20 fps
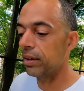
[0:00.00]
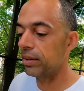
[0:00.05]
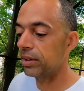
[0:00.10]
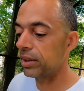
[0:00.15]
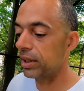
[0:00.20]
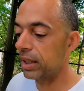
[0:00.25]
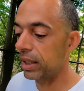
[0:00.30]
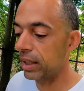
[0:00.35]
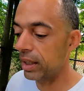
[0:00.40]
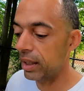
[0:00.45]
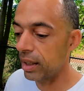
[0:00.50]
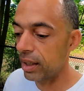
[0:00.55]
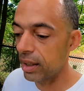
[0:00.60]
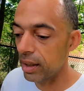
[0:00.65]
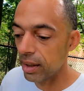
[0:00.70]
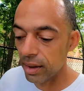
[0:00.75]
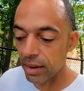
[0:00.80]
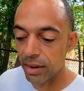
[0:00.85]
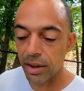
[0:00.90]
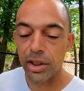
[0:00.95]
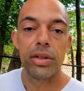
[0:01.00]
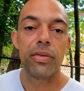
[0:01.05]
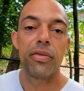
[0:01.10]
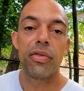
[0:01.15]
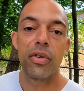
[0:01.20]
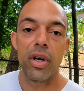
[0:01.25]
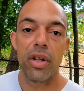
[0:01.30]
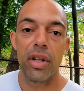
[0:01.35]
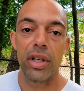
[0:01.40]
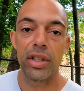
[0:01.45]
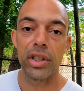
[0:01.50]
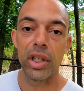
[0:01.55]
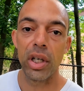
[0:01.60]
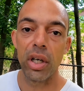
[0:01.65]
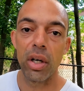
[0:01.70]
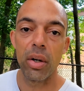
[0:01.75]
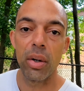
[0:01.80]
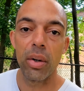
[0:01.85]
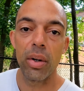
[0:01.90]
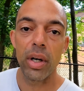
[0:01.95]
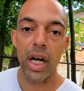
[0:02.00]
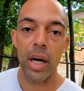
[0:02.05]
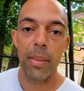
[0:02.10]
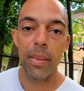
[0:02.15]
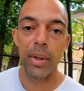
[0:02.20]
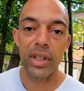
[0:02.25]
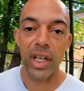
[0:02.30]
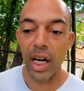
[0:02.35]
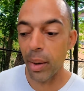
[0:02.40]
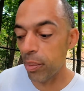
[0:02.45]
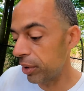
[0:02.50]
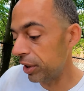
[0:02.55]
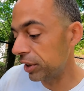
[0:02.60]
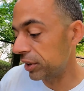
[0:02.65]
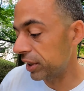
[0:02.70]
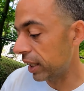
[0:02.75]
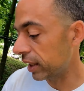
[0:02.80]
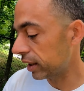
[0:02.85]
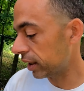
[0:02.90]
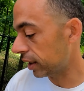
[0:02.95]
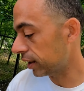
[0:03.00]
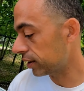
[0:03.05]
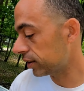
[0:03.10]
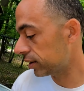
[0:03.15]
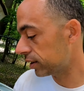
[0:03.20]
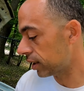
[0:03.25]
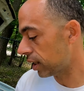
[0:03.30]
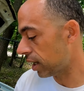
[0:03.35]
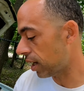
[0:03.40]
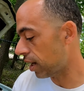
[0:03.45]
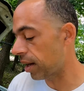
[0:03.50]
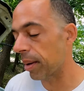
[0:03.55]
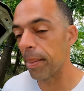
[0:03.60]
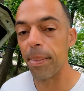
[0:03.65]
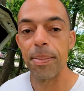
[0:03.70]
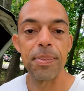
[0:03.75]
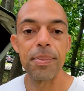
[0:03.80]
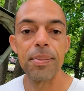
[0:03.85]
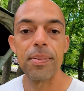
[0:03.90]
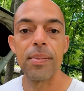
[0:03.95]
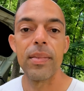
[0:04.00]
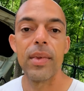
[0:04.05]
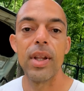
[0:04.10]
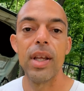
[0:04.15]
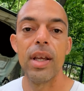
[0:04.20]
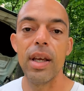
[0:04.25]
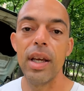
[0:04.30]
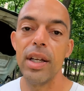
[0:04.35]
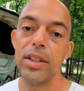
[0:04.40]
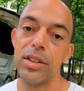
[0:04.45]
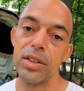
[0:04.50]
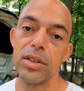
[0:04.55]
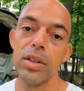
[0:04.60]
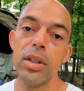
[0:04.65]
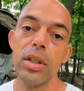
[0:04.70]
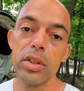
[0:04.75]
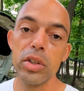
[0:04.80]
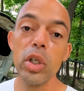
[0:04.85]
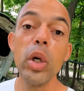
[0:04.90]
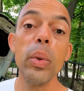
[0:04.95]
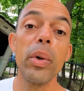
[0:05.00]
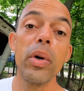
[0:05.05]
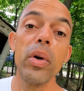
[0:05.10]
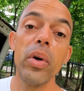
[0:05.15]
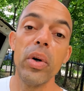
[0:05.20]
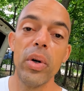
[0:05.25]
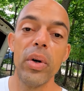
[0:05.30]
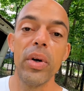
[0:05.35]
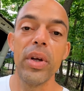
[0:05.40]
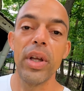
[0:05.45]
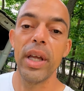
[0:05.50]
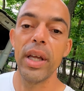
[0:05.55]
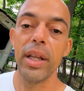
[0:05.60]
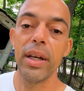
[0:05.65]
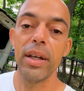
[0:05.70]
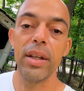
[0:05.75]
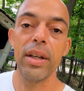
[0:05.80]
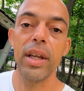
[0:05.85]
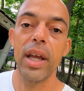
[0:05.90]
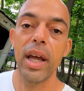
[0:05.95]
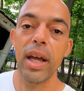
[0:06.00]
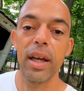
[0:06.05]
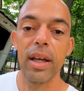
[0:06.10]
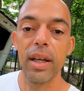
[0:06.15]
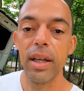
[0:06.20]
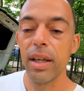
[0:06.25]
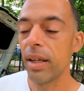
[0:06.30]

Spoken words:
to further show how much I appreciate this. It's super cool, and yeah,